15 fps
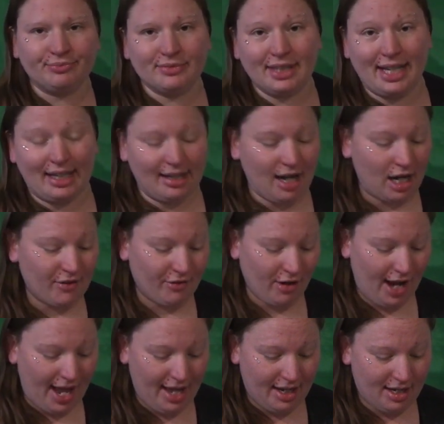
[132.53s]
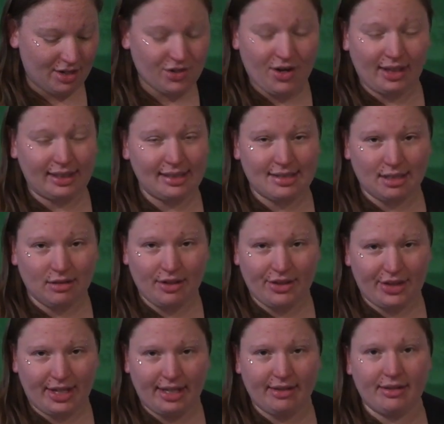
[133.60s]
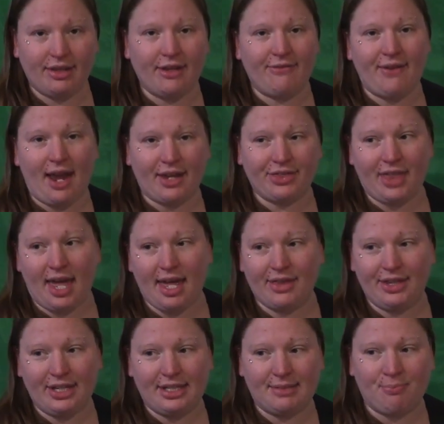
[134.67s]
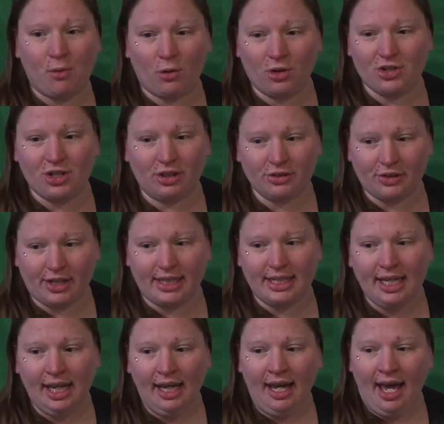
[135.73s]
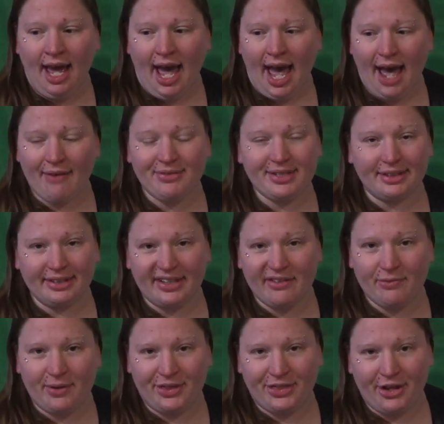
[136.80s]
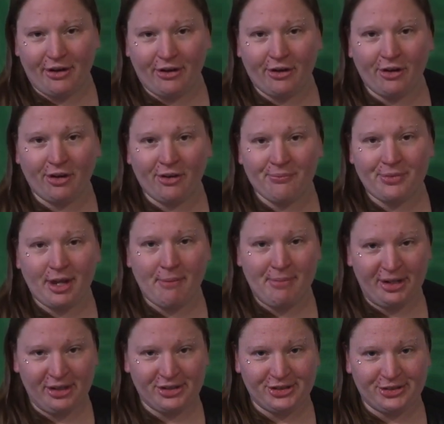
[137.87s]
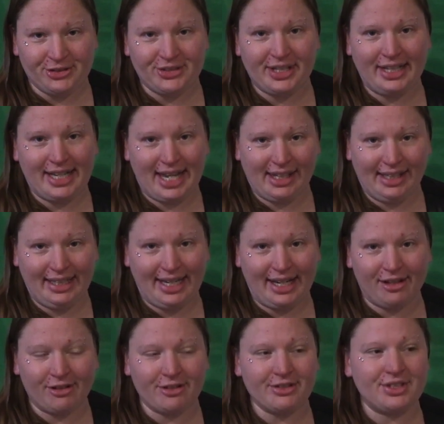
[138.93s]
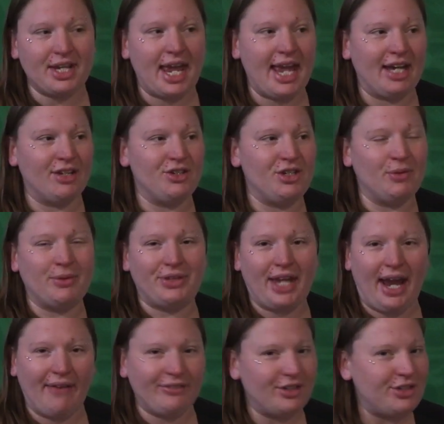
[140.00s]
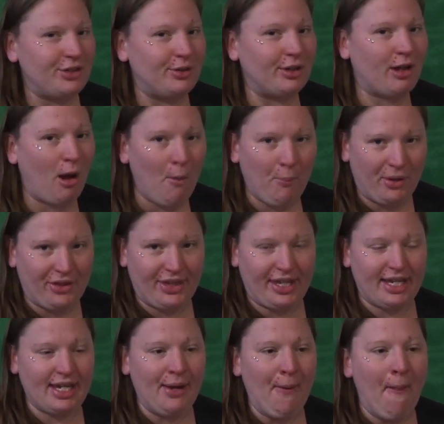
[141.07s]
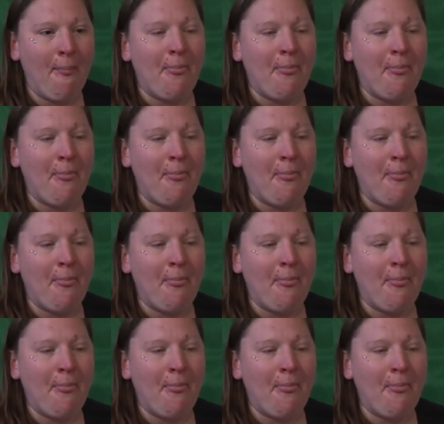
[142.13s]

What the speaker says: get it out of her head, trying to deal with it. The fact that these poor children have to live with their abusers and alienators and do what they have to do to cope with it